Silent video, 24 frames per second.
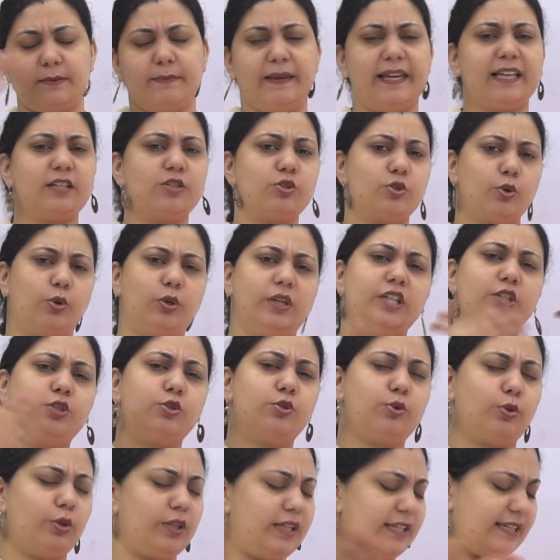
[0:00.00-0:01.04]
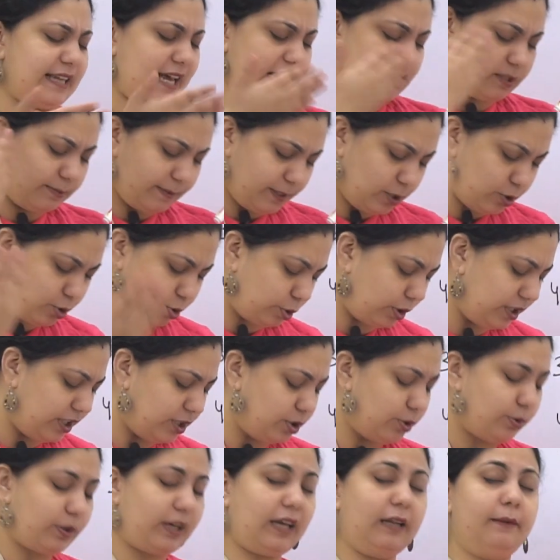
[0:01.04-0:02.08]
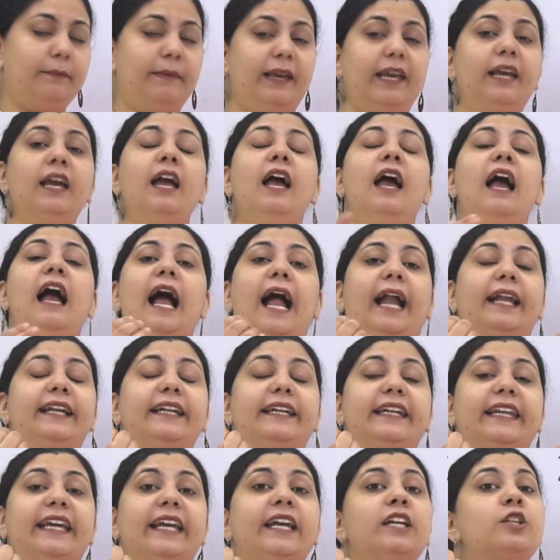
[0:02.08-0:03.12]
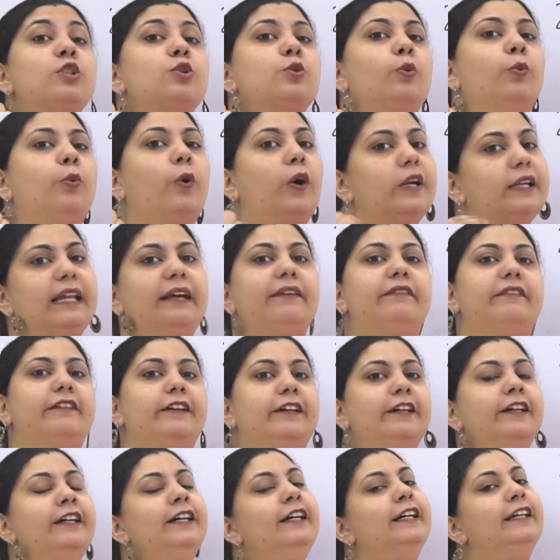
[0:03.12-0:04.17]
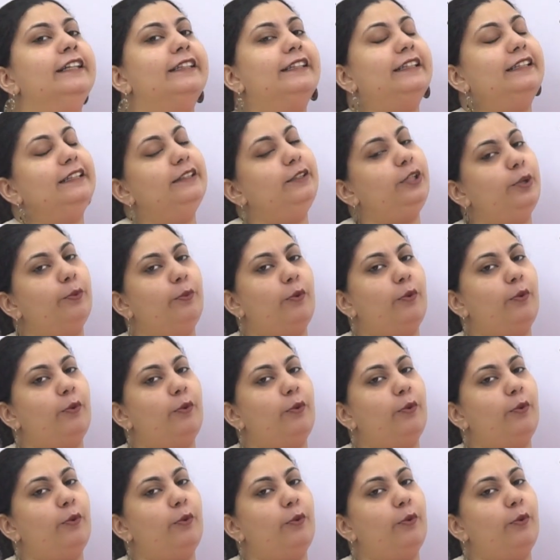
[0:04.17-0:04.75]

Make stories, as much stories you can make, and teach whatever you